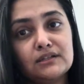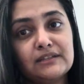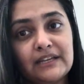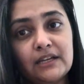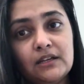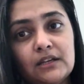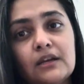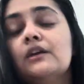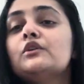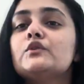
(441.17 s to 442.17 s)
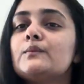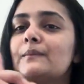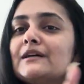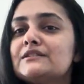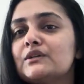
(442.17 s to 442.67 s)
thing, you
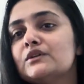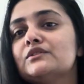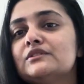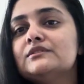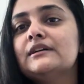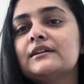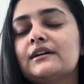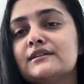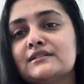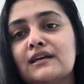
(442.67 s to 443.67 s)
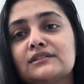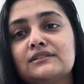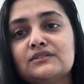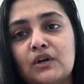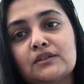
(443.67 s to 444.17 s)
must go to consult
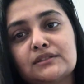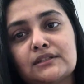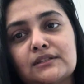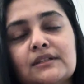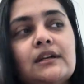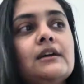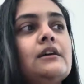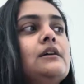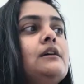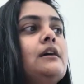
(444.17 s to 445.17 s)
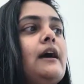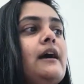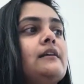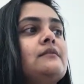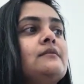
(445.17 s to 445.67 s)
a doctor.
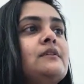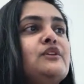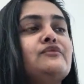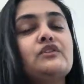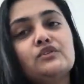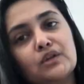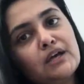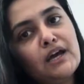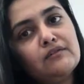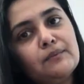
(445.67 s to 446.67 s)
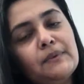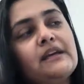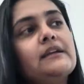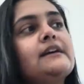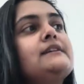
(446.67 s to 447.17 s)
And if you don't have a
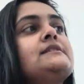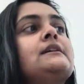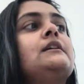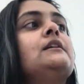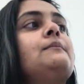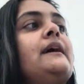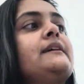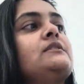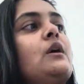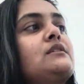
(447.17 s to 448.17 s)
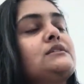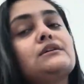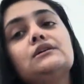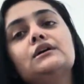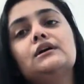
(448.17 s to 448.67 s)
period, my
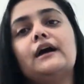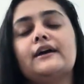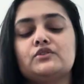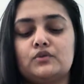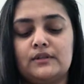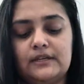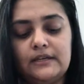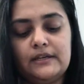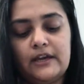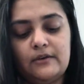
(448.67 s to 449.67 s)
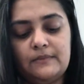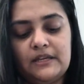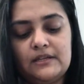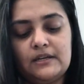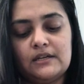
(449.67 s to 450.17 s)
doctor actually gave
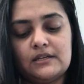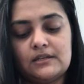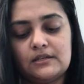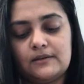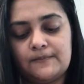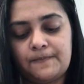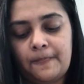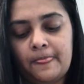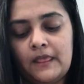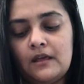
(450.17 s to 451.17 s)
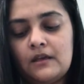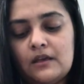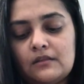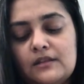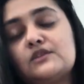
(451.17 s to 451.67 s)
me
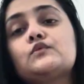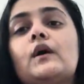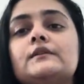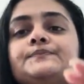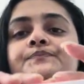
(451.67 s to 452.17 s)
this one.